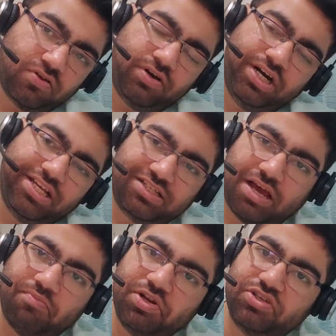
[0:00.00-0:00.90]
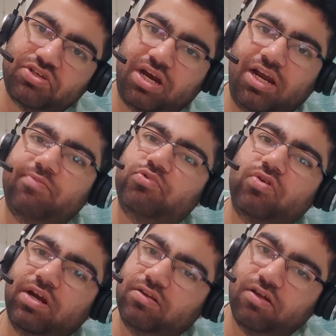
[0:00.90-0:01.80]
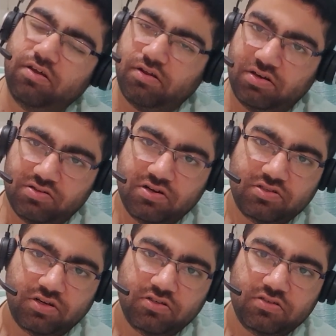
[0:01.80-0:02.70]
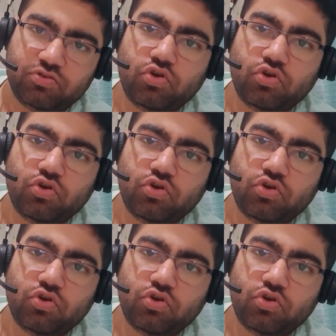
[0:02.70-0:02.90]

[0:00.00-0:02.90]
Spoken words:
already established and helps you get the results in a